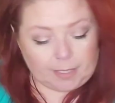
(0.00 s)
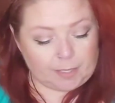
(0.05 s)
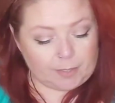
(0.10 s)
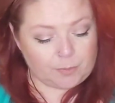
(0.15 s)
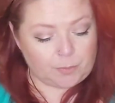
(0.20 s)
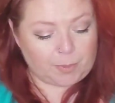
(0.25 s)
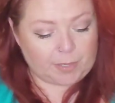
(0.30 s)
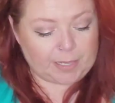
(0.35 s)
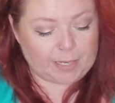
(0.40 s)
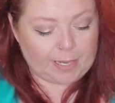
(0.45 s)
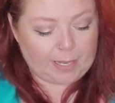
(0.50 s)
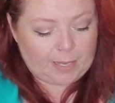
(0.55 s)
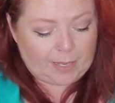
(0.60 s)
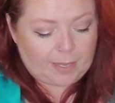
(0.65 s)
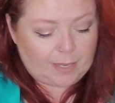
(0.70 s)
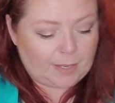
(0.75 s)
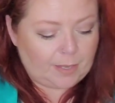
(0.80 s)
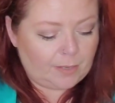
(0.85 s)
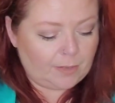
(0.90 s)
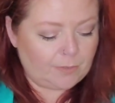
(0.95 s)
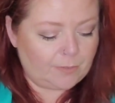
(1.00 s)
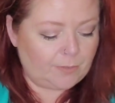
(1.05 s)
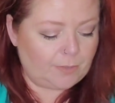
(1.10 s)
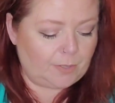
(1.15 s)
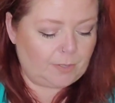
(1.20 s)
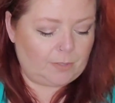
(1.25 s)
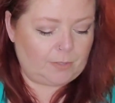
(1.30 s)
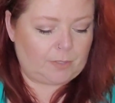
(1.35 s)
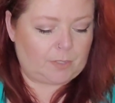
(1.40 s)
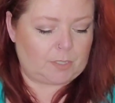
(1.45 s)
we have,
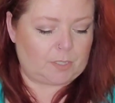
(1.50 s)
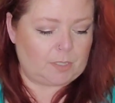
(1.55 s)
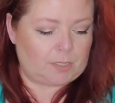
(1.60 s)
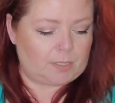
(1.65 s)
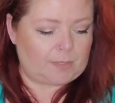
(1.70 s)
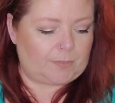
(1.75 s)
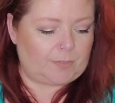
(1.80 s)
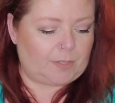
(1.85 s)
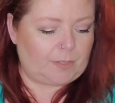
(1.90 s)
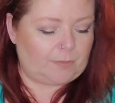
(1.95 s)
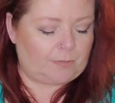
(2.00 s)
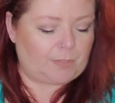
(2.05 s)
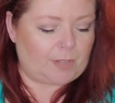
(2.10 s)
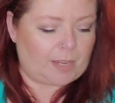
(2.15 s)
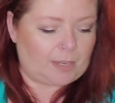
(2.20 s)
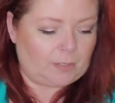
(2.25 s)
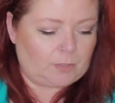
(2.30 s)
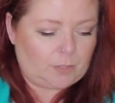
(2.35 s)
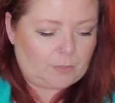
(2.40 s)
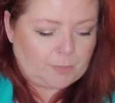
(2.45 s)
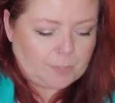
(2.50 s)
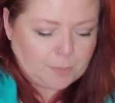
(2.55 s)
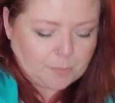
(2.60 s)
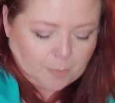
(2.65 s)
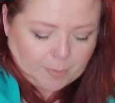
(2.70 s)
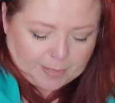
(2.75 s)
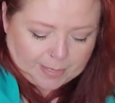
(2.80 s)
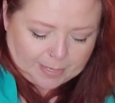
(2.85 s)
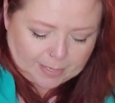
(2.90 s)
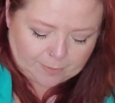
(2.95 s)
geez, everything flying all over is what we
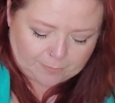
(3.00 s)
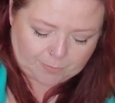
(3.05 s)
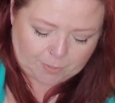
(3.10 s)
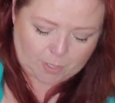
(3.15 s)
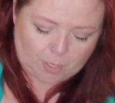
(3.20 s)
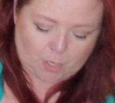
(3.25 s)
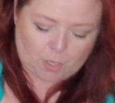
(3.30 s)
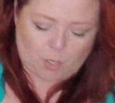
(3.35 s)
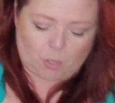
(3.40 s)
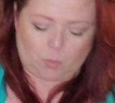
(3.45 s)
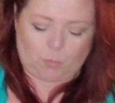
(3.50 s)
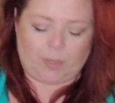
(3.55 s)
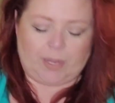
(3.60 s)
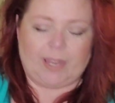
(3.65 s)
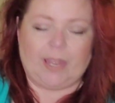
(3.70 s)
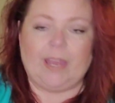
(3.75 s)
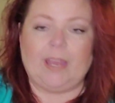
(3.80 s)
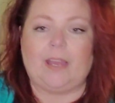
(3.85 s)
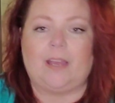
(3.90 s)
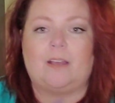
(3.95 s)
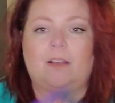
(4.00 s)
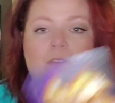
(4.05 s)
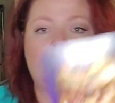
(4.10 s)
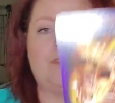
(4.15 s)
have. We have